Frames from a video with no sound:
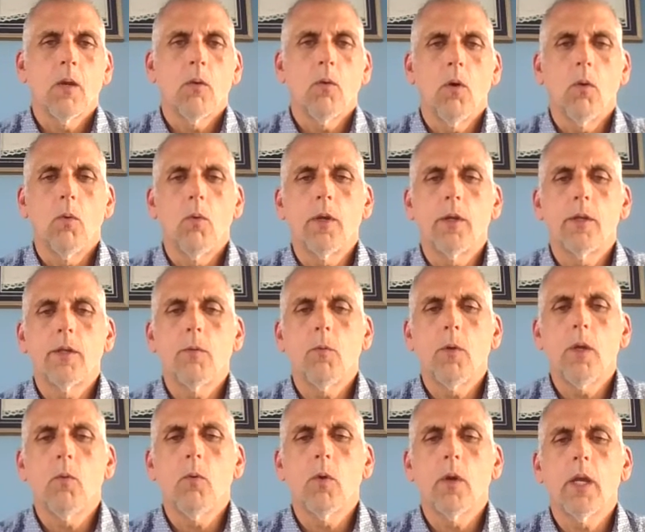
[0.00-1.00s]
Well, when
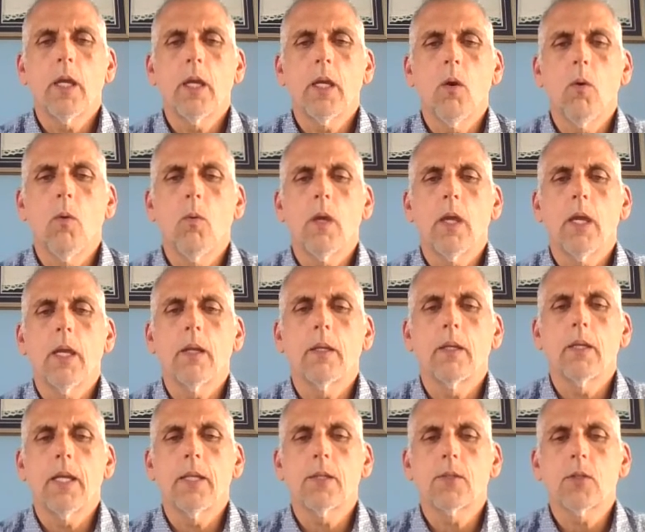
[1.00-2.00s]
we want to go
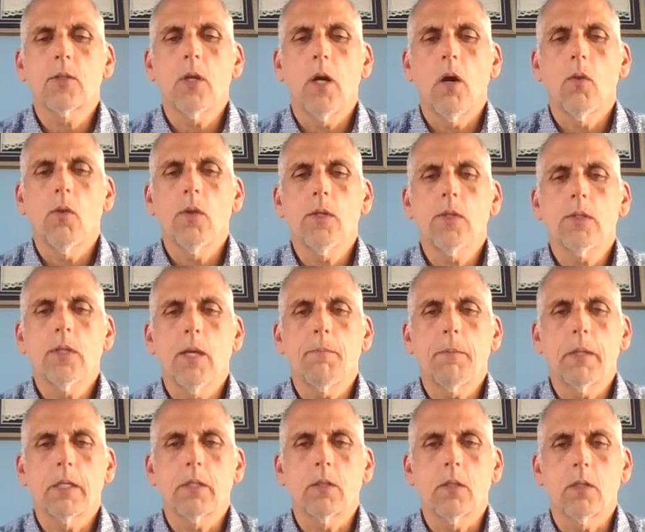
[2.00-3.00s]
and install this
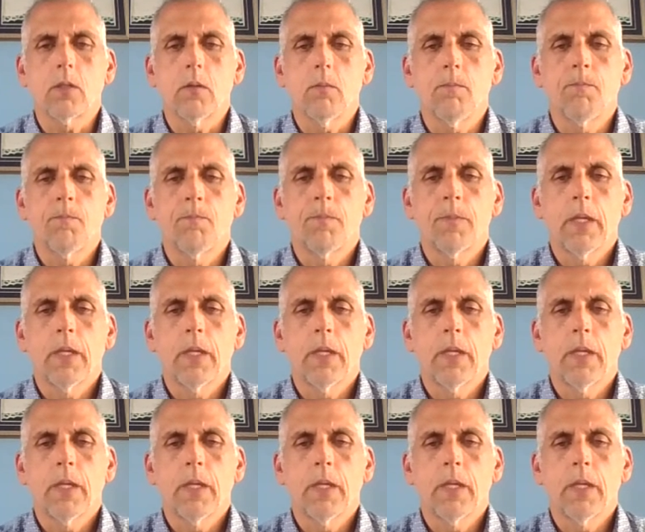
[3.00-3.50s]
septic system,